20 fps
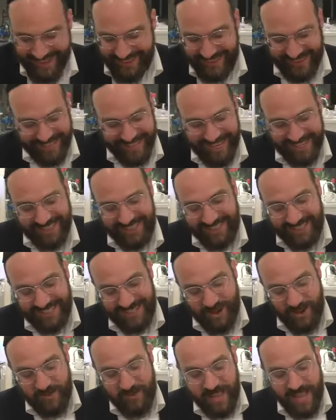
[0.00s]
We're going to get through this.
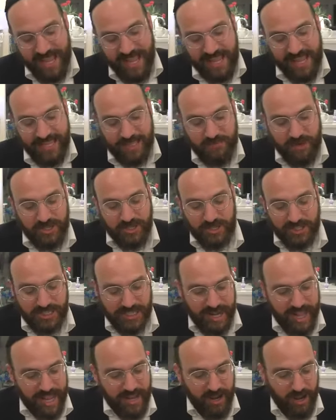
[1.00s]
So, especially
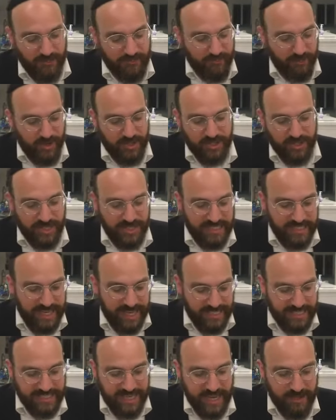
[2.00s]
today, unfortunately, it's
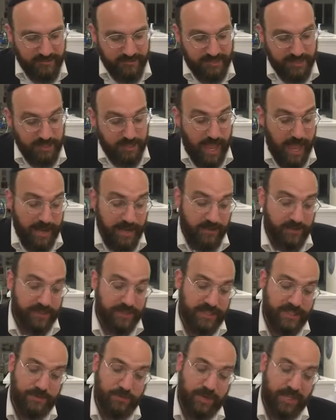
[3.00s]
not safe. To, I know,
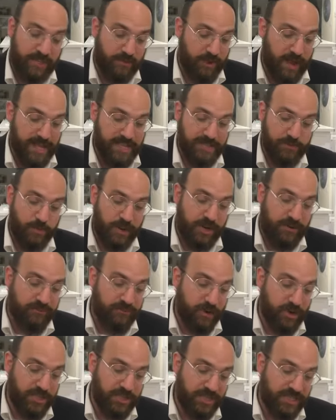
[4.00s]
this is what he writes. When
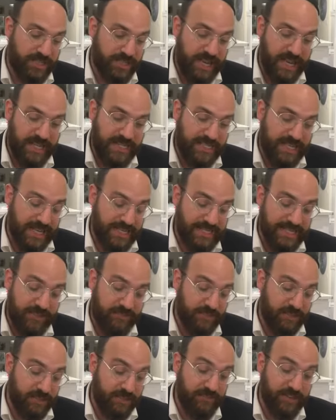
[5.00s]
unfortunately today it's not
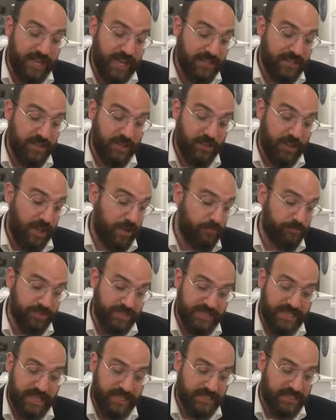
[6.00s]
safe to leave a Gadol
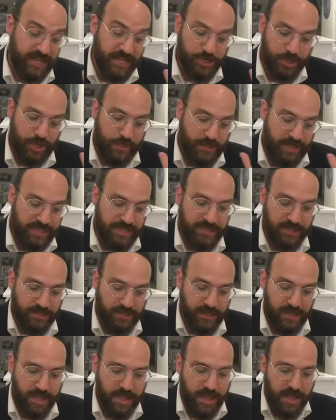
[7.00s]
unprotected, Hashem
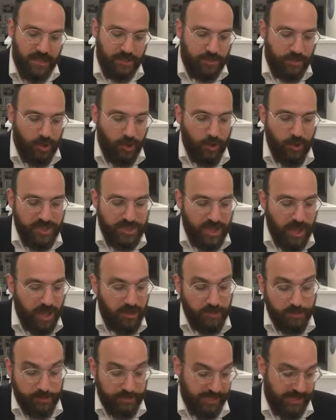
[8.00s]
Atzil, there are always
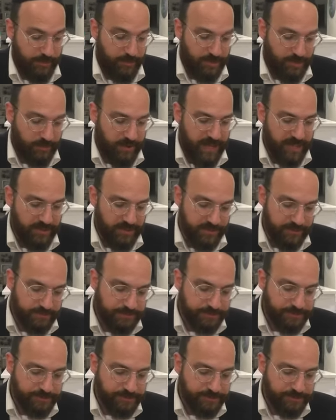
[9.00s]
other people around.